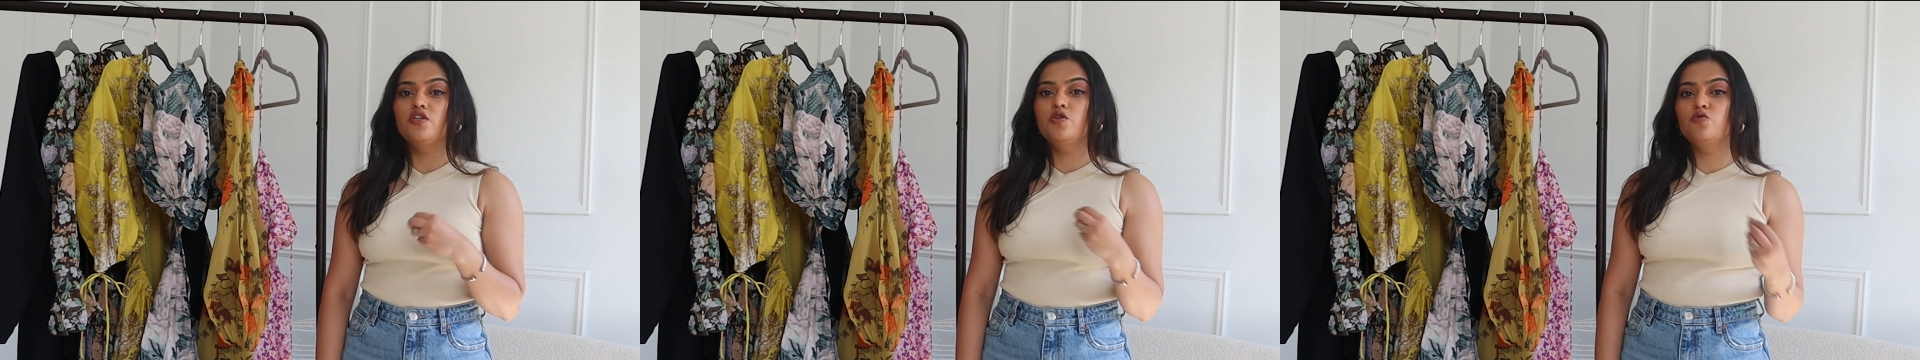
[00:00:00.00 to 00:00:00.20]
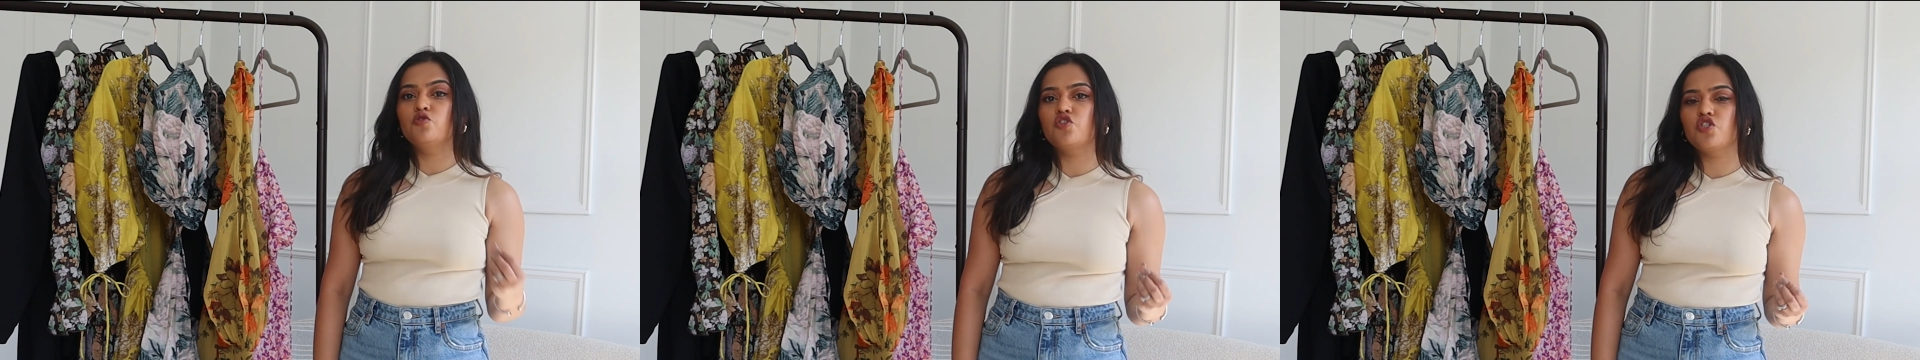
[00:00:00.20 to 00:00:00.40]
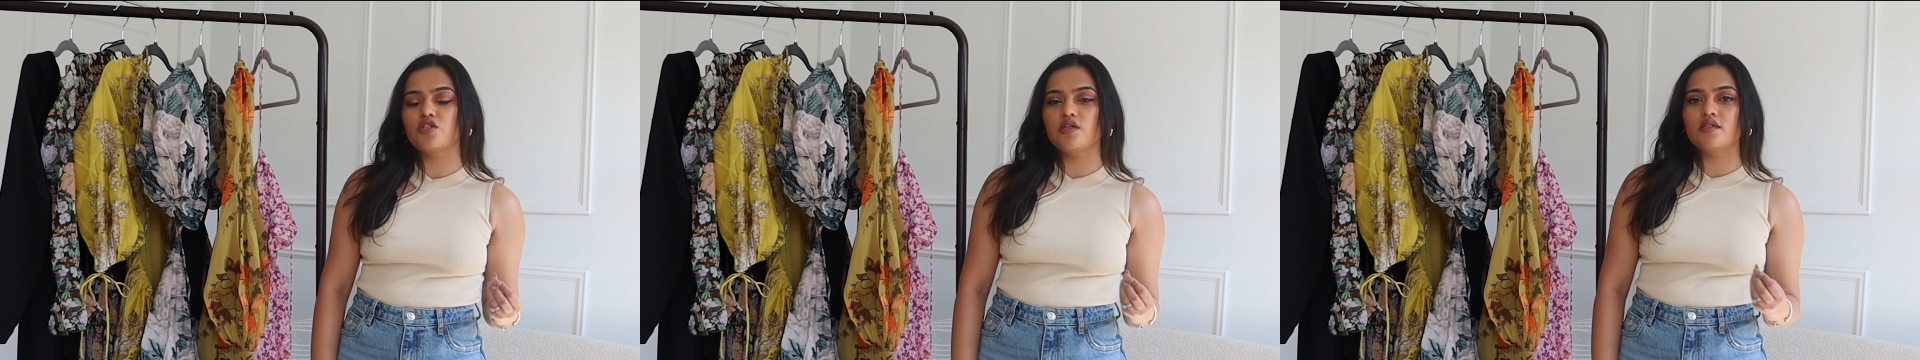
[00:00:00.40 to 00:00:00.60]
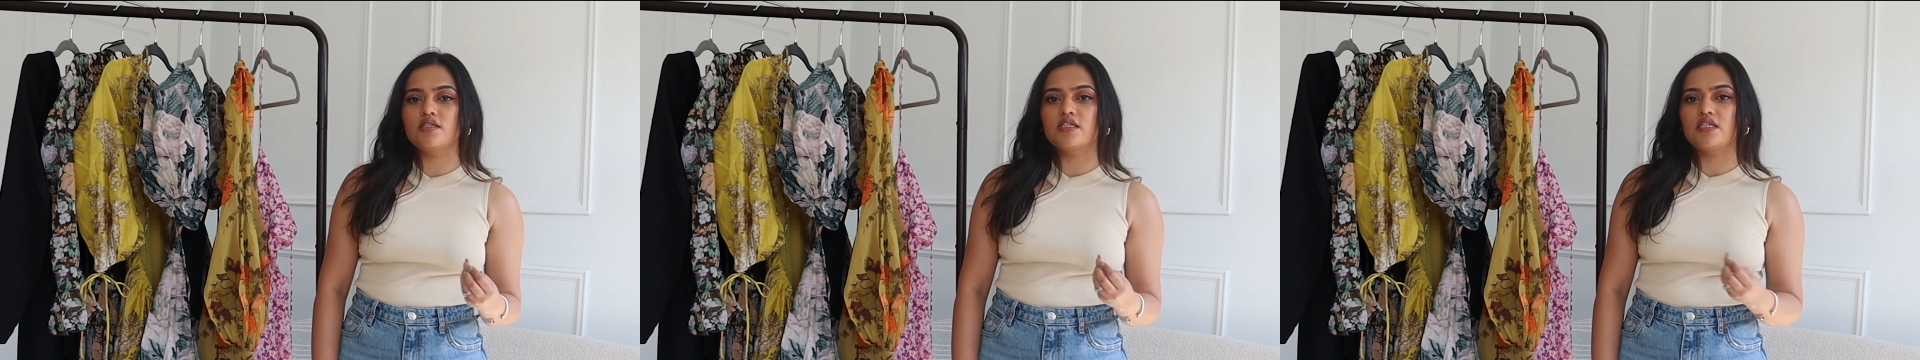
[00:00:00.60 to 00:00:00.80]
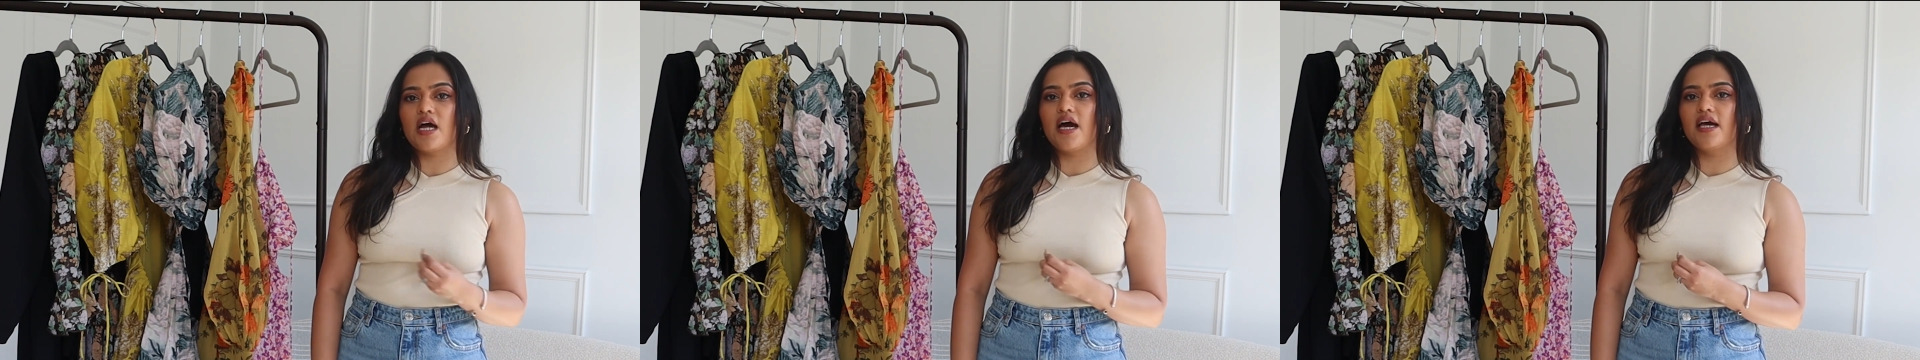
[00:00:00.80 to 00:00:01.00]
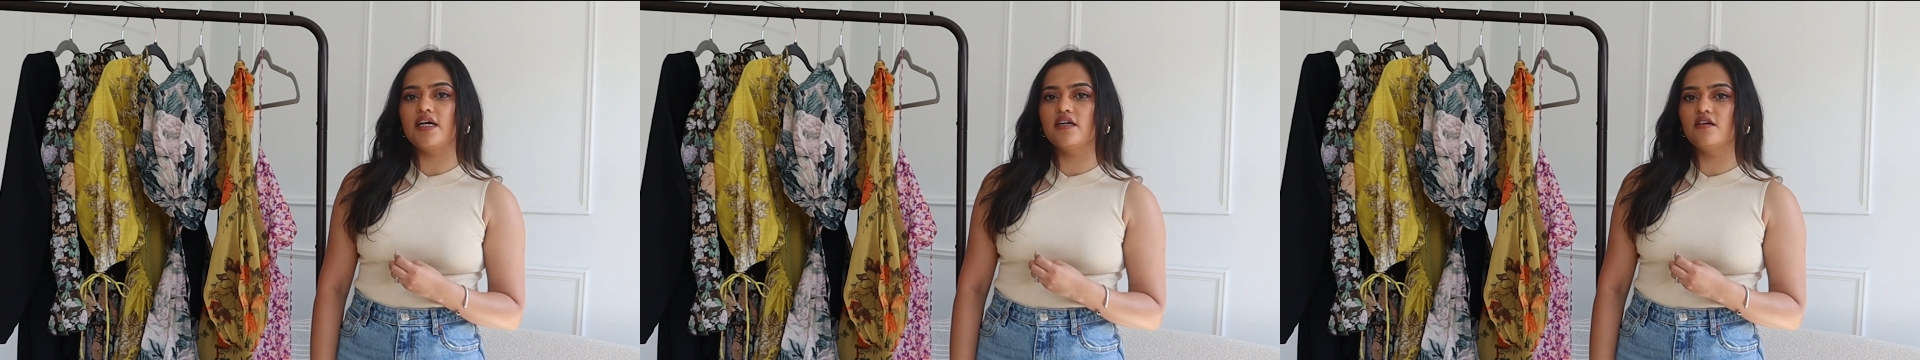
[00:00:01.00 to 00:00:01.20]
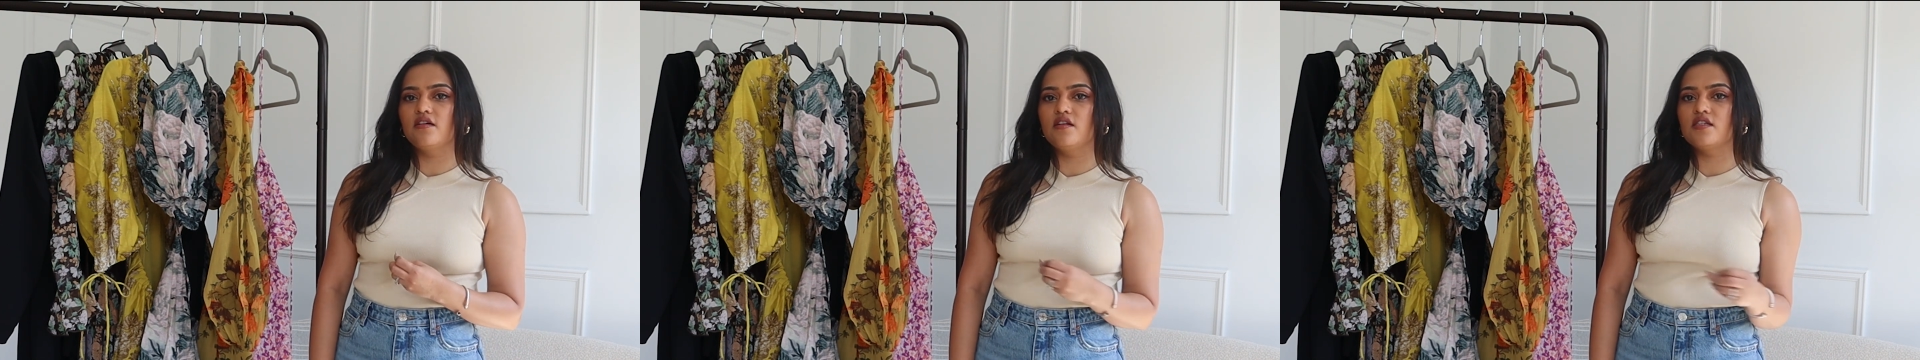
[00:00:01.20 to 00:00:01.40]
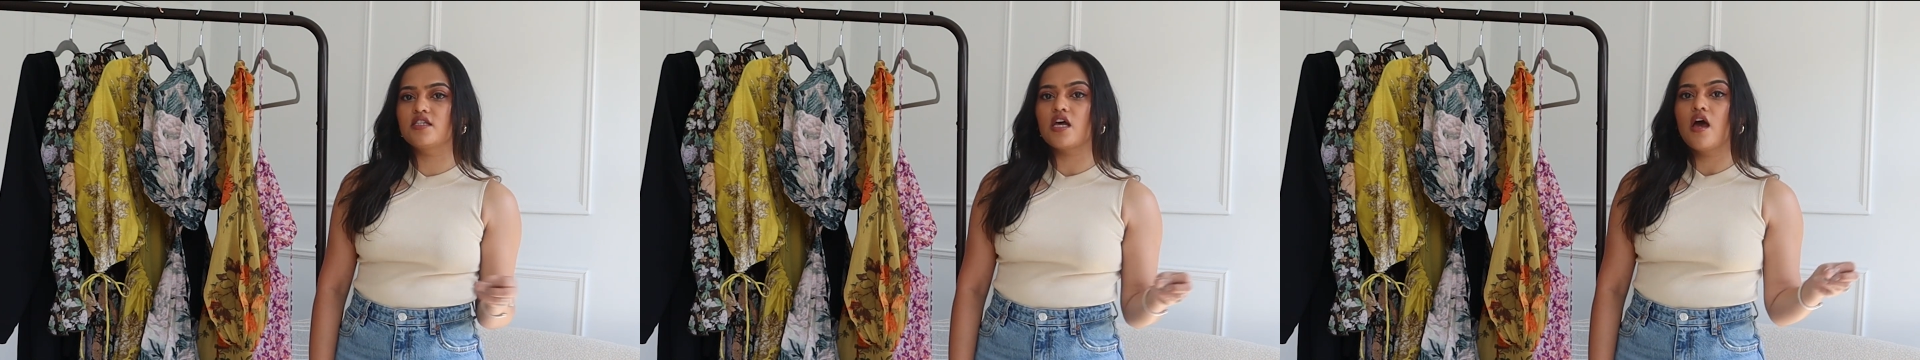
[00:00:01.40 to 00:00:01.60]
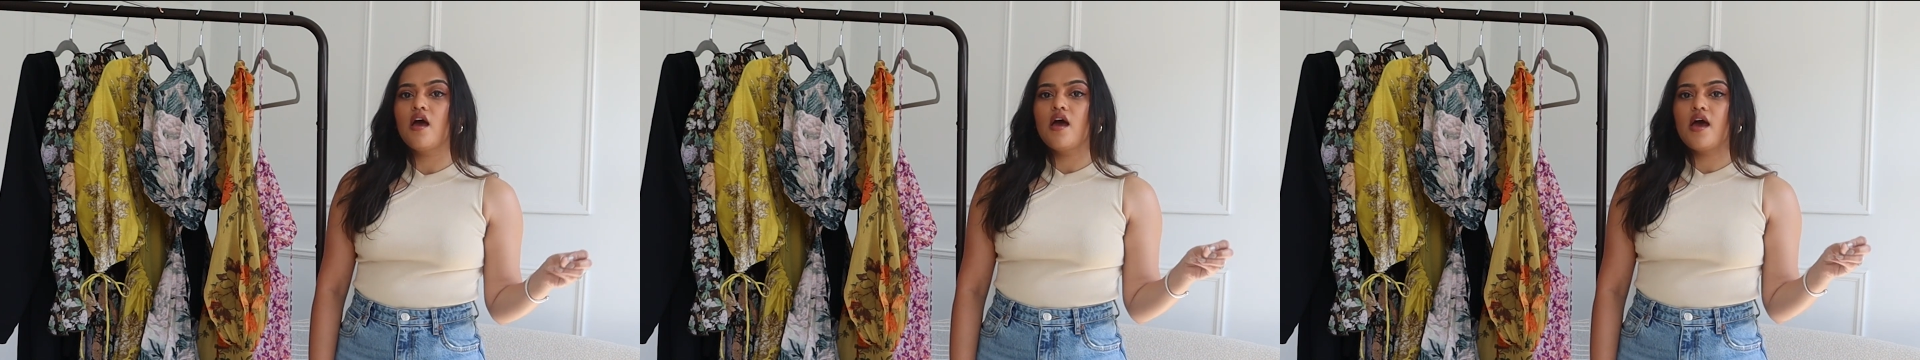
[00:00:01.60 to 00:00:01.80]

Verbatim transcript: neutral styles